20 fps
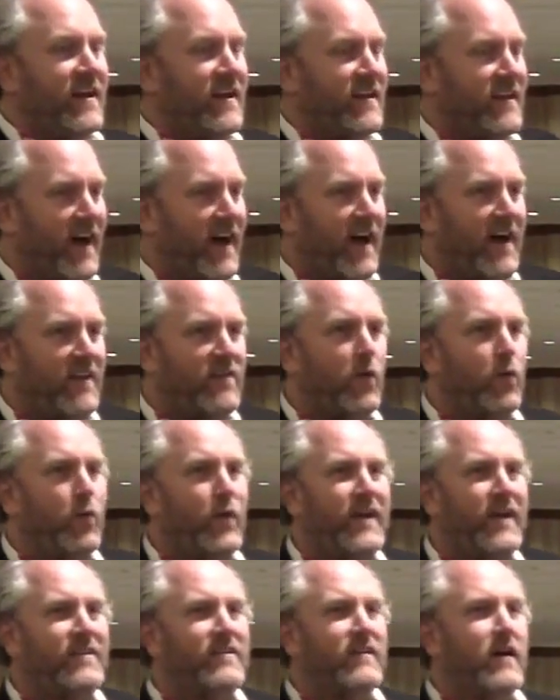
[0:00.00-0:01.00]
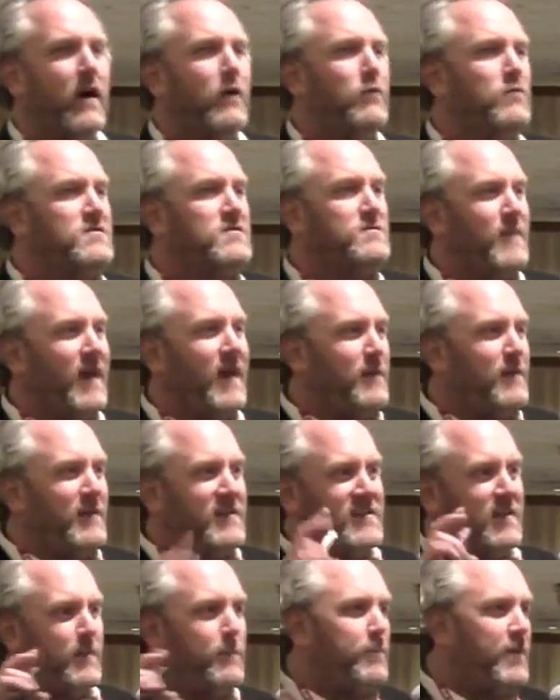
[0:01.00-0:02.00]
that we thought was maybe
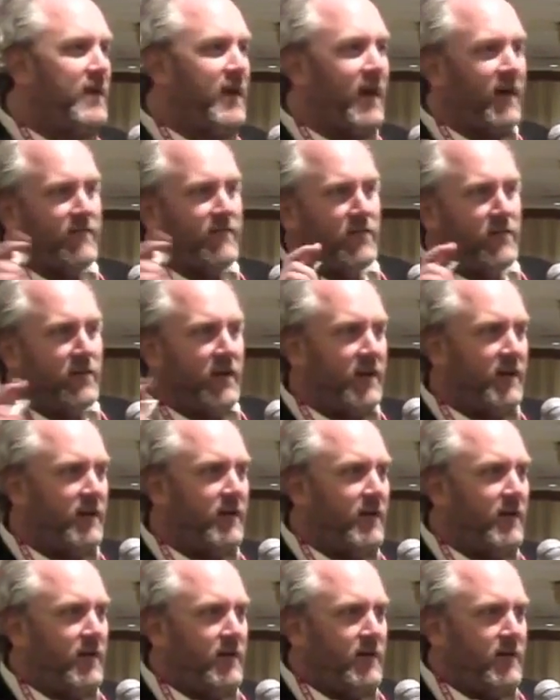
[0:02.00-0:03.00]
some benevolent